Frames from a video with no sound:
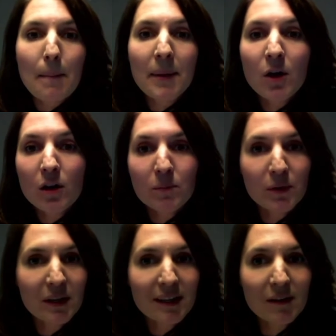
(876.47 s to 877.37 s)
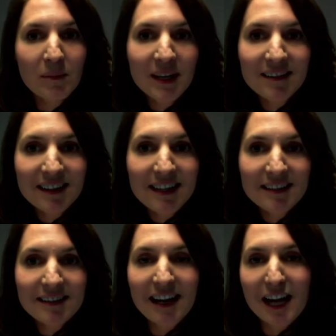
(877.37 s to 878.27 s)
Beyond predictive
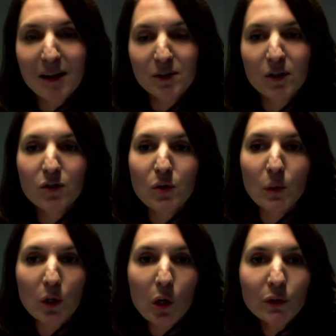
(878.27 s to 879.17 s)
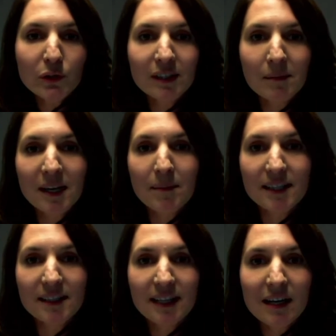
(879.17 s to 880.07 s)
maintenance that helps control cost and
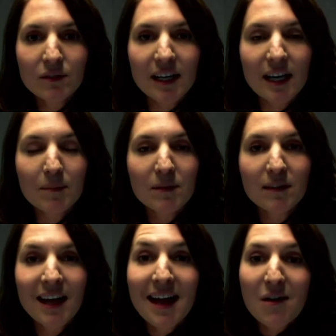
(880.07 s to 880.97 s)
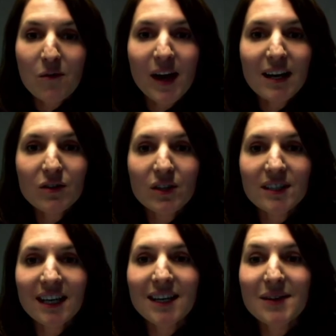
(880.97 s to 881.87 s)
minimize downtimes,
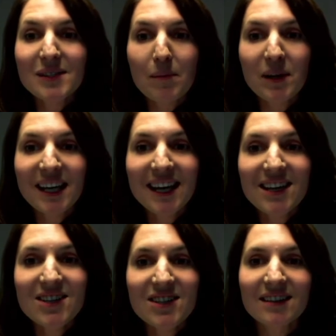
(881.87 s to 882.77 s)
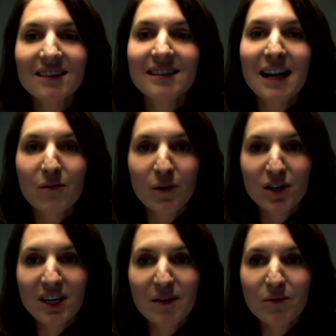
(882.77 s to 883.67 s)
factories can use applications
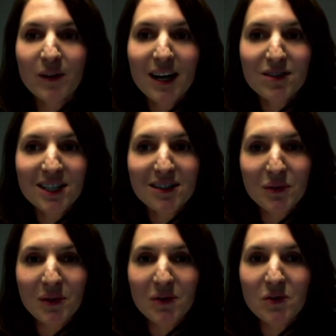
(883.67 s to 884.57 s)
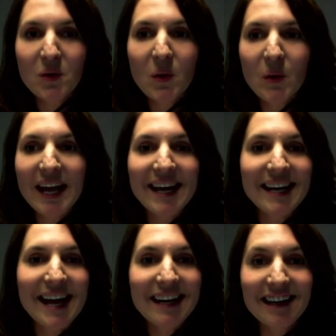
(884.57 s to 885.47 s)
leveraging 5G to control and
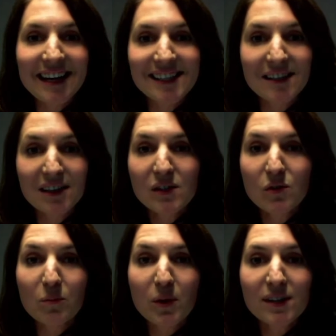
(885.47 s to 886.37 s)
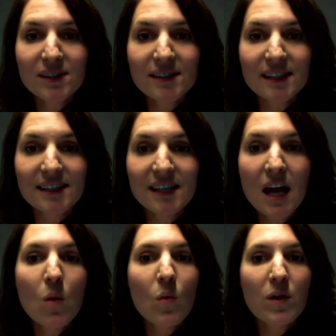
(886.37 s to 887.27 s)
analyze industrial processes
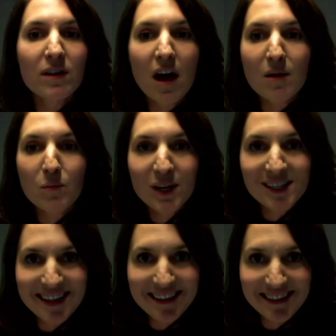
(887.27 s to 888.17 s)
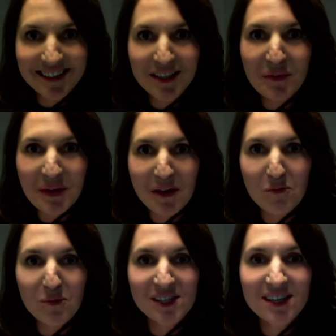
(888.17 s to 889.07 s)
with an unprecedented degree of
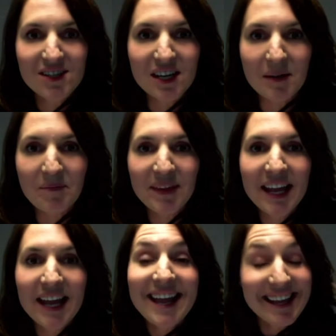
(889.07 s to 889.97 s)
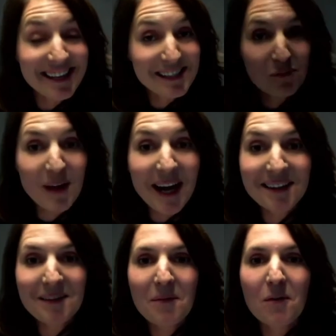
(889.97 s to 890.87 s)
precision. It is a
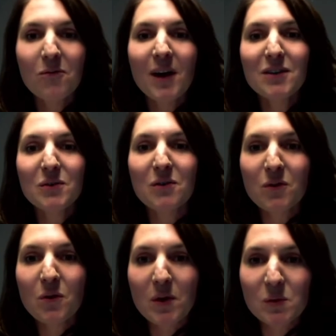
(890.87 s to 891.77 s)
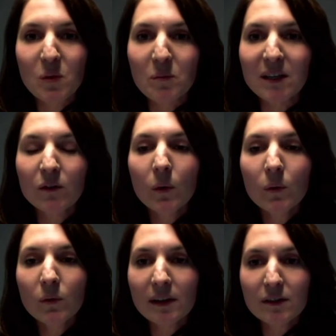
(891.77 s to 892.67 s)
fact, factory floors will be
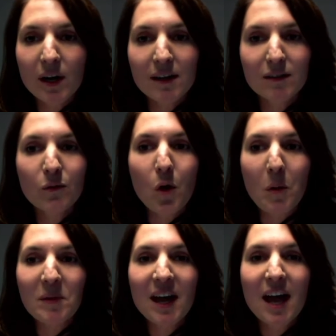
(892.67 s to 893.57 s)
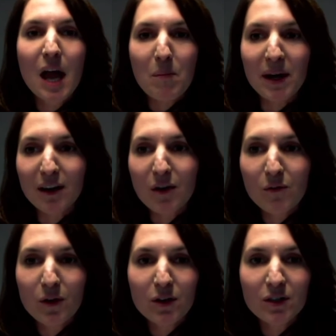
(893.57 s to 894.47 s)
totally transformed by the
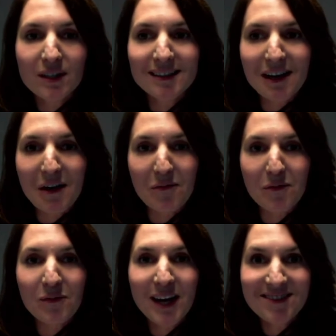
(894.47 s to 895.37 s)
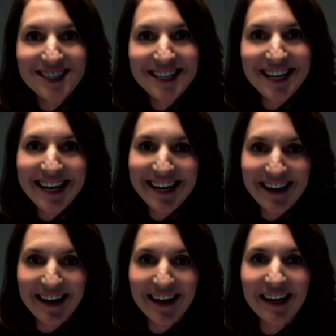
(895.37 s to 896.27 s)
convergence of 5G,
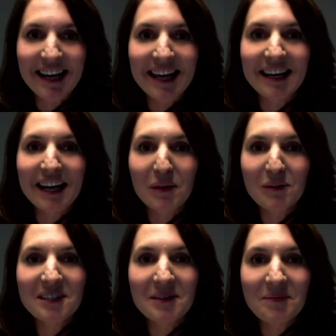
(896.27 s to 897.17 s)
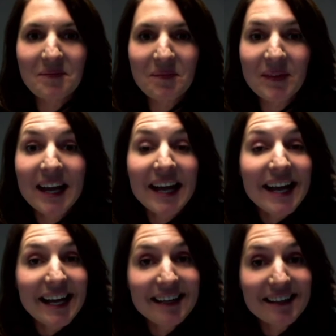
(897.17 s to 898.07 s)
AI, and IoT.
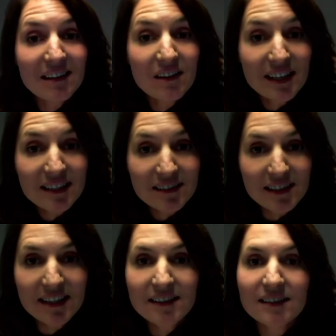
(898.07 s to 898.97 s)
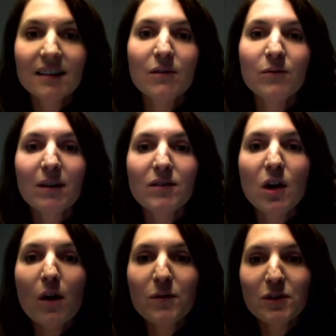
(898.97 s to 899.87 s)
And in logistics, 5G
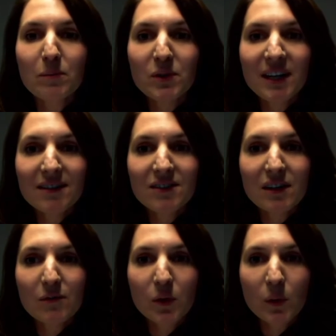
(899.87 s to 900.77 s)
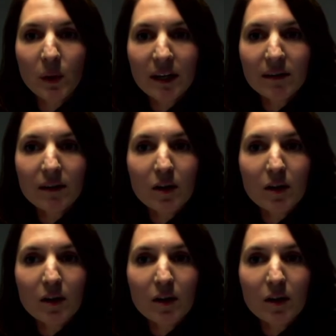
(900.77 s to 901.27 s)
offers the potential for greater